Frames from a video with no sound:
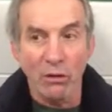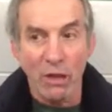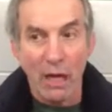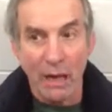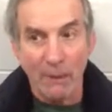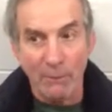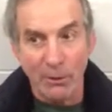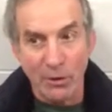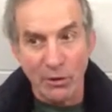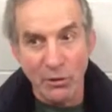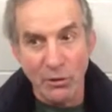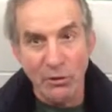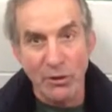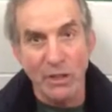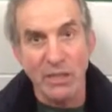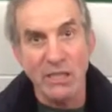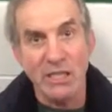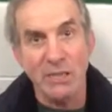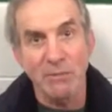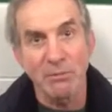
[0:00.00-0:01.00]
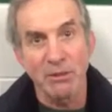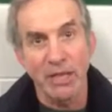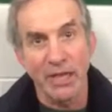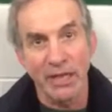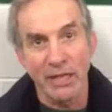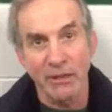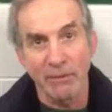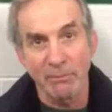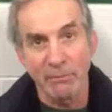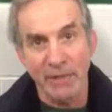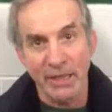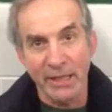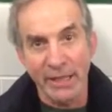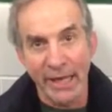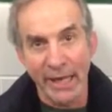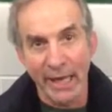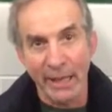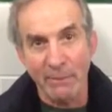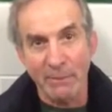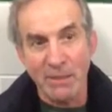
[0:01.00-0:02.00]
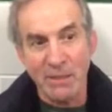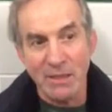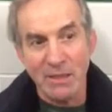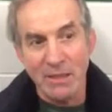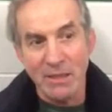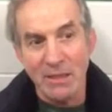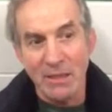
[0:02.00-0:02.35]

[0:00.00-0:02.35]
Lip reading: opportunities to play in big games.